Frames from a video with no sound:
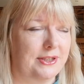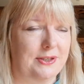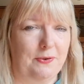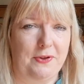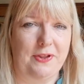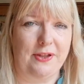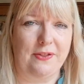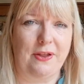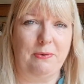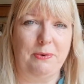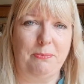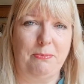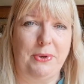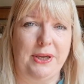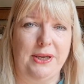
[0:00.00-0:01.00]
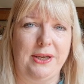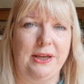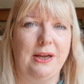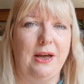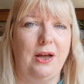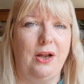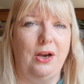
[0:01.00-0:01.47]
So I think that would
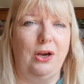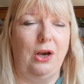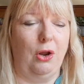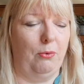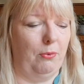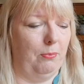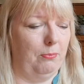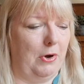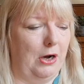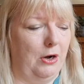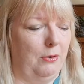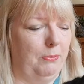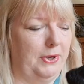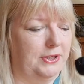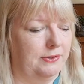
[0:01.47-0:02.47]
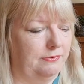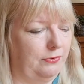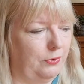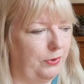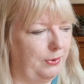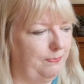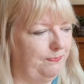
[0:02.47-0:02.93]
be a lot better
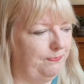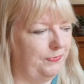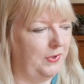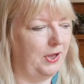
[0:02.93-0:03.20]
for them.